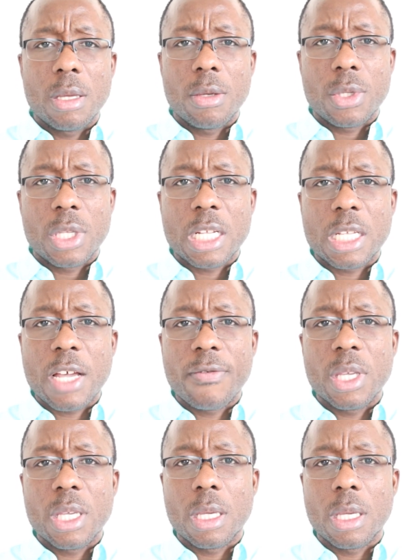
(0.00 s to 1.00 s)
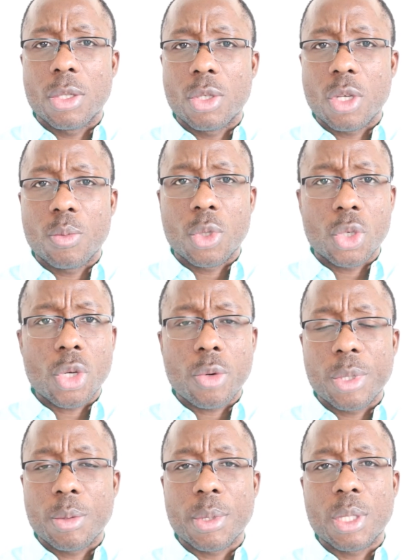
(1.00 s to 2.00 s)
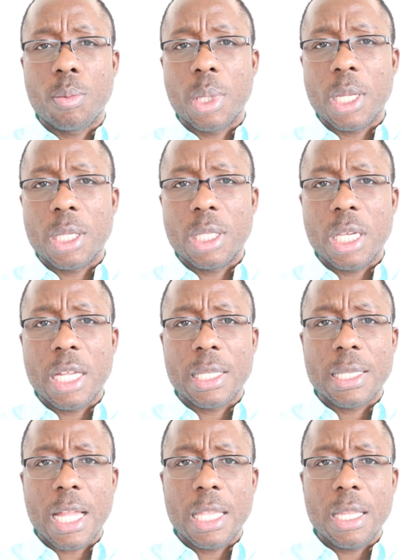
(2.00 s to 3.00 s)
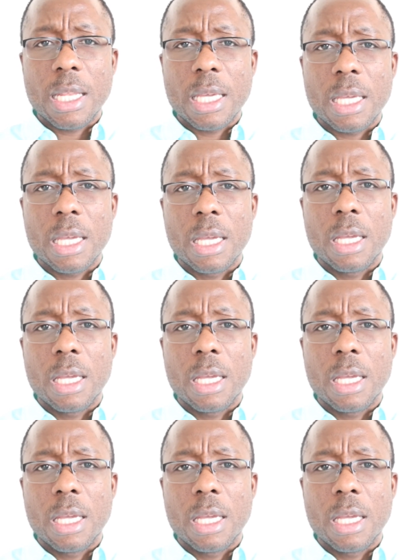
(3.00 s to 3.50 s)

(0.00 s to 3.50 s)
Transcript: you start having some social responsibility, and suddenly